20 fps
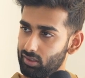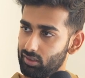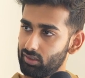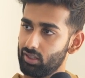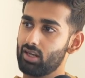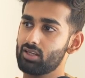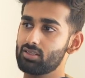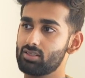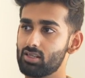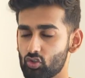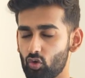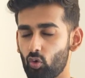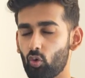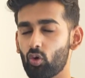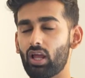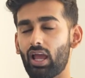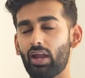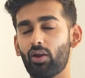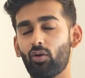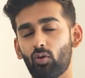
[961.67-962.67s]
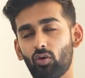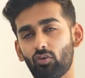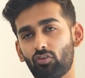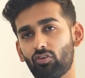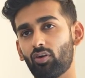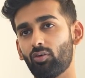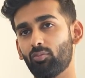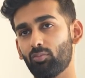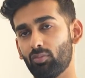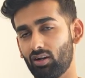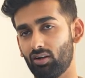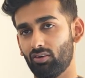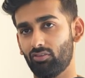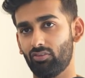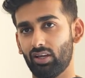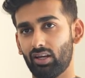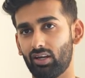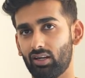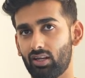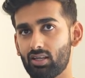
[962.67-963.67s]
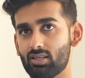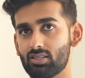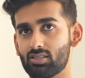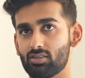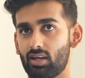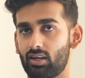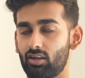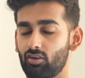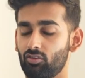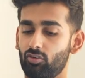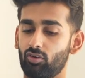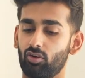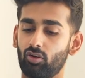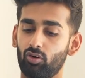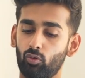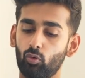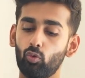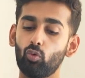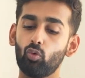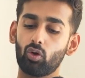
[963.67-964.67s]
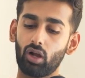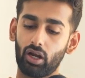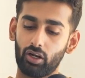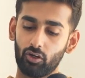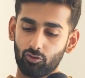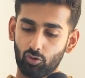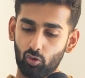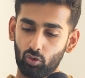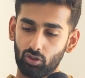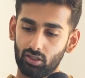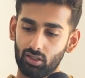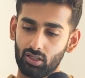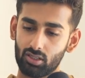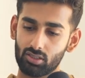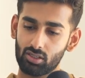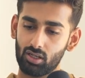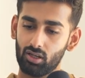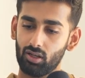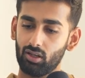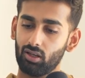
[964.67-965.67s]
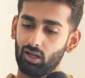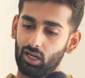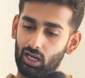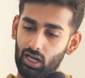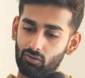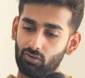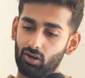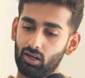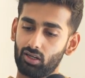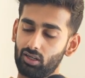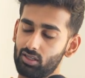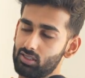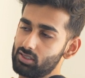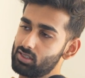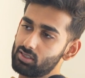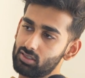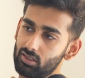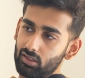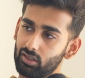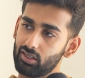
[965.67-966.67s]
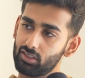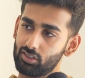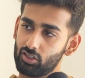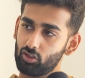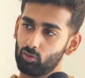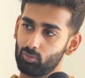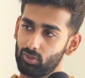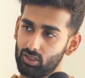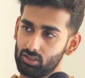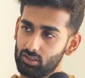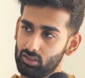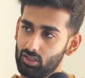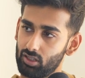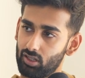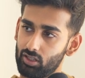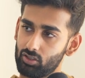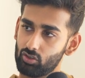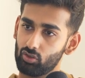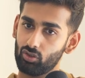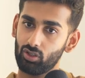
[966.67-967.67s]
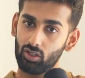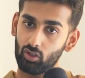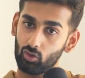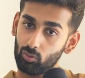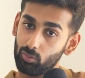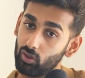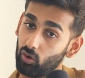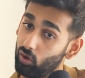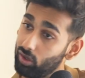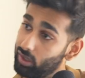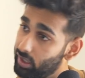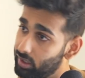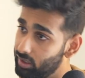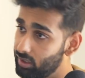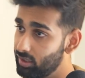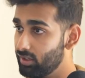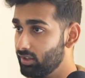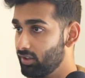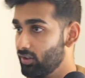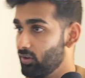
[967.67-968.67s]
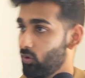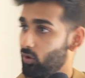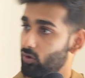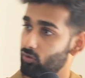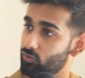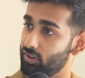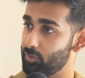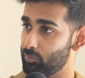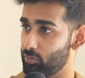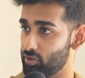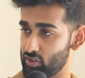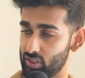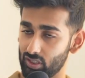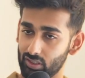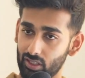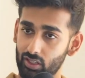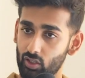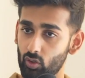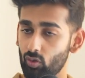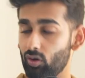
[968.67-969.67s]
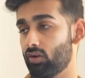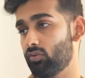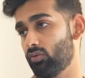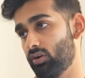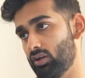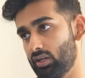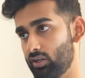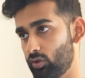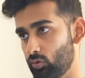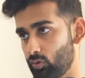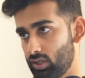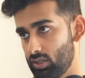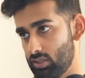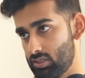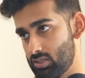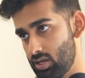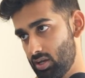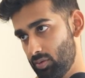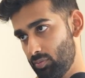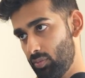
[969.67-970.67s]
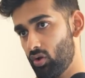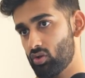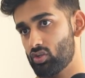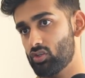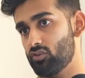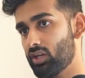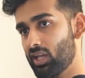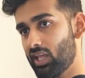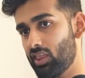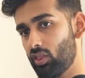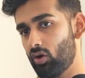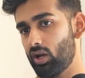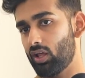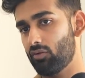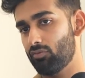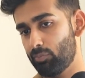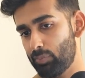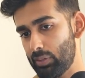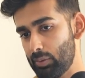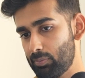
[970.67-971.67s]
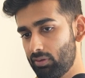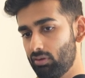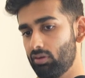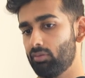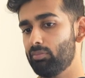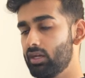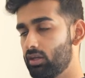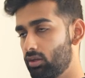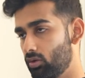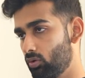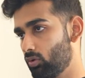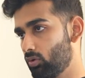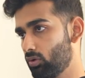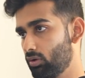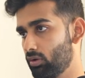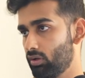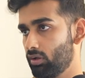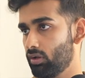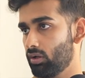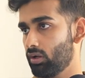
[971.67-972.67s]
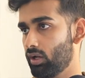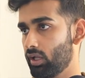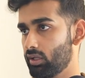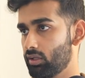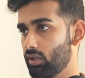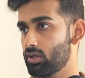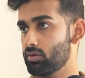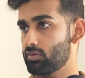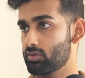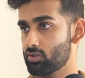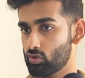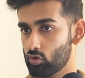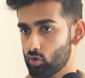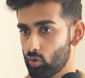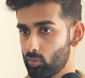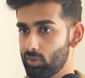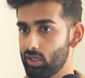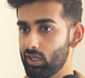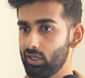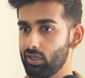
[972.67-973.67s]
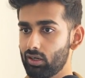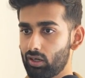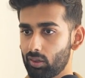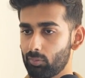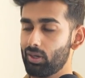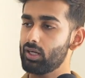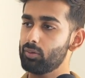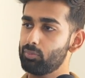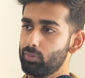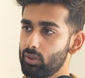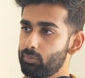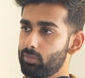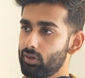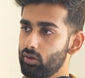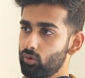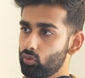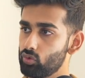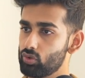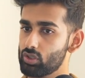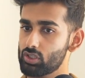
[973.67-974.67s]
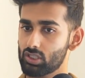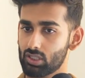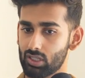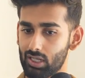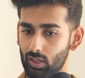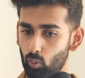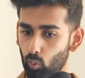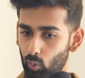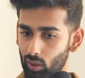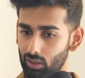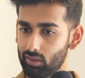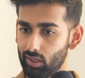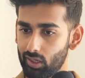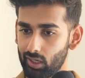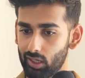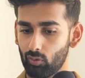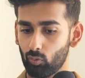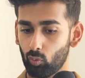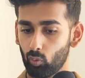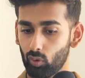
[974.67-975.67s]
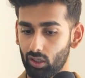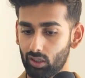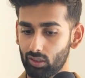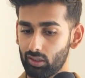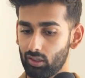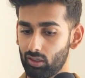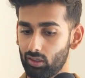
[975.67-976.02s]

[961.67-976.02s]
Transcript: There is this quote, I don't know from where it is and who kind of quoted this, half heartedness doesn't reach into majesty, right? So you need to be all in on one project that you are working towards, because if you cannot, people will beat you. Like there are so many determined people who just take one thing and work